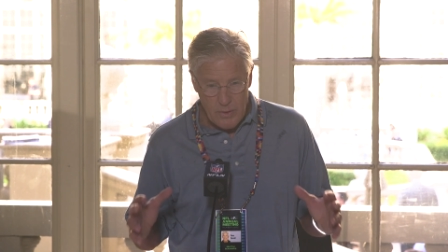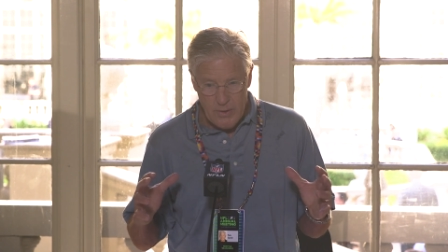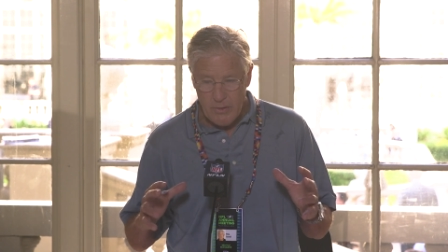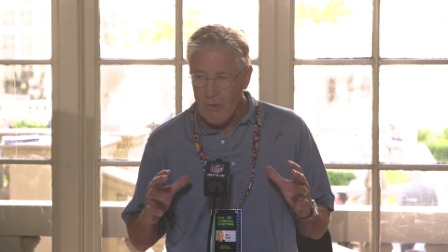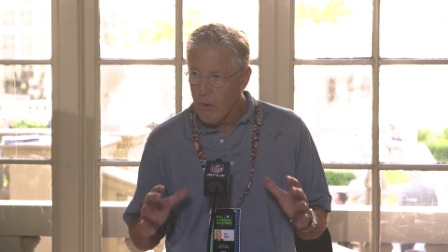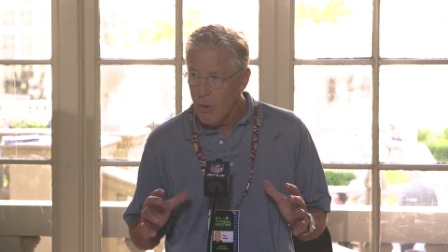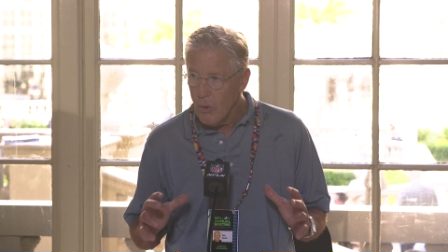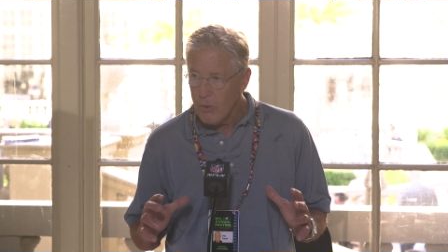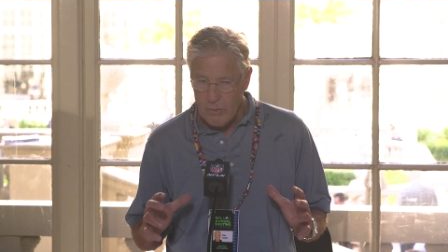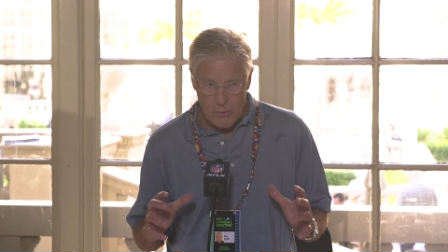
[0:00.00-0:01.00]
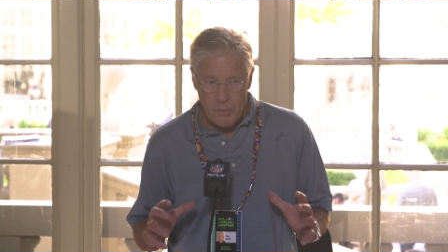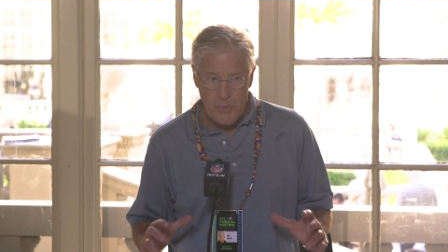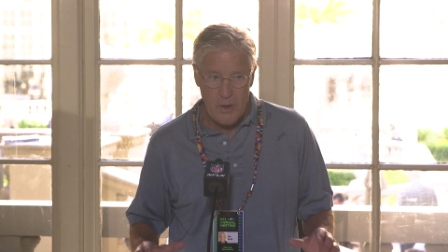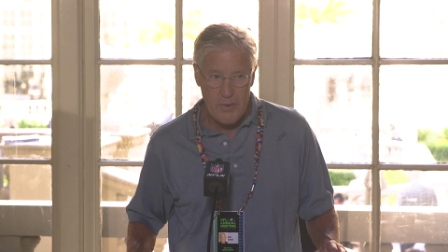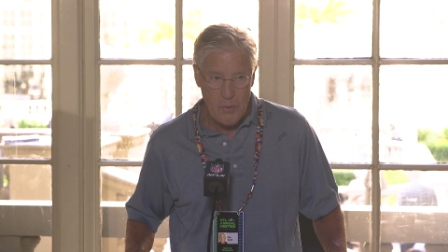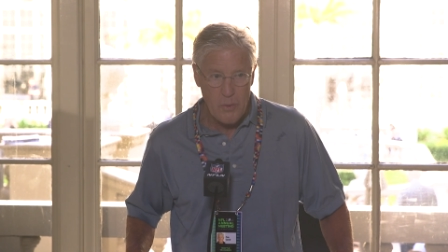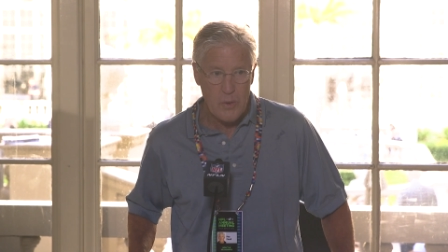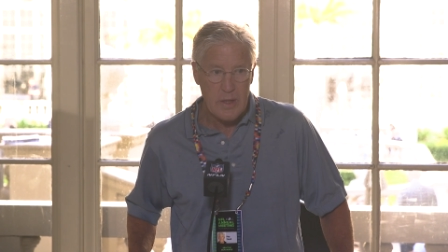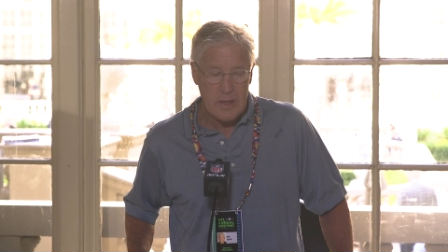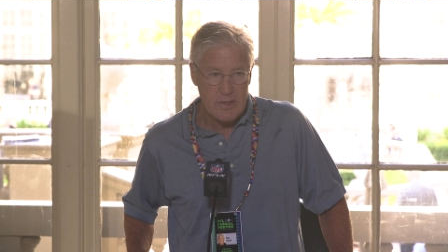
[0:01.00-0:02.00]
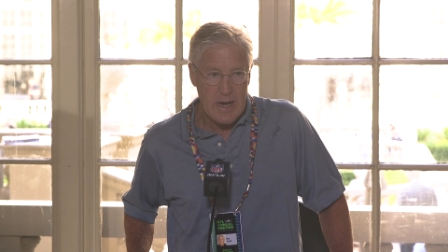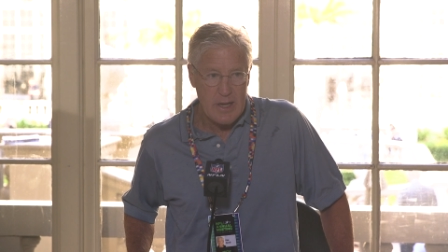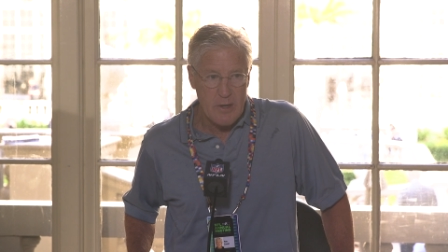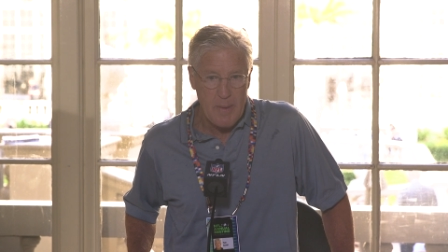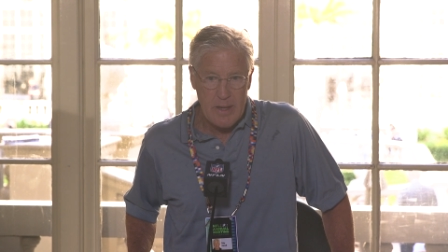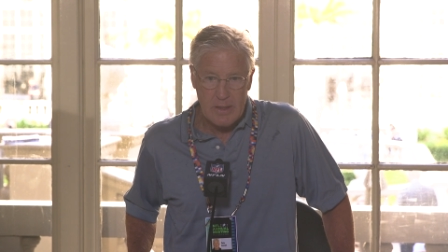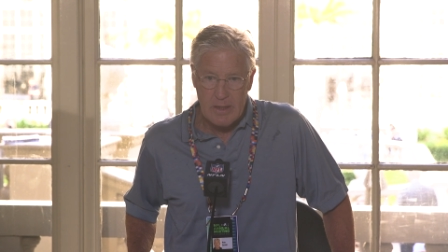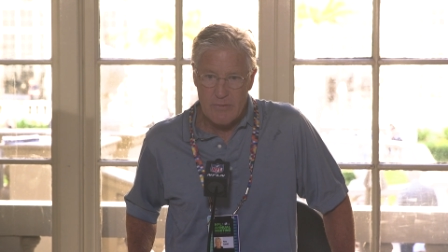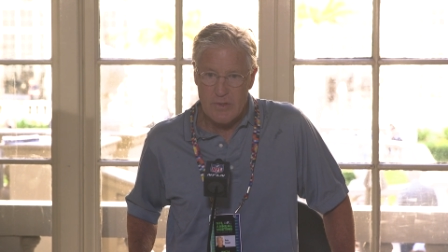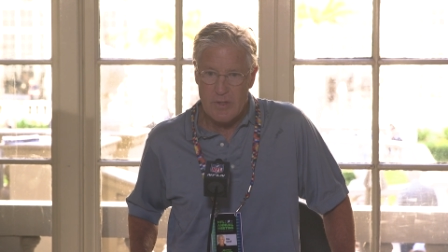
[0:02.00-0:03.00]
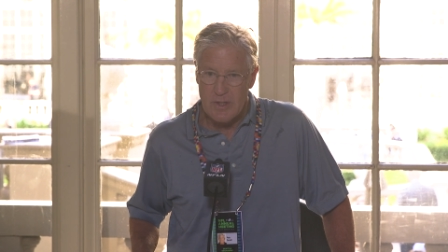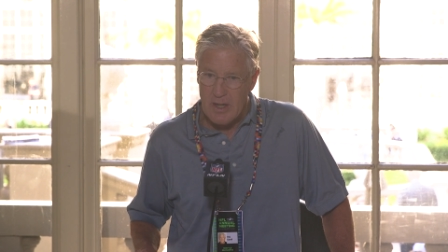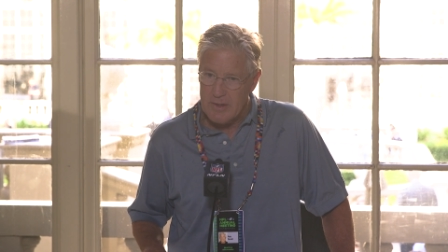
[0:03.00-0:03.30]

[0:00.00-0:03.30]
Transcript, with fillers: there's a whole group there that we're really excited about that gives us a,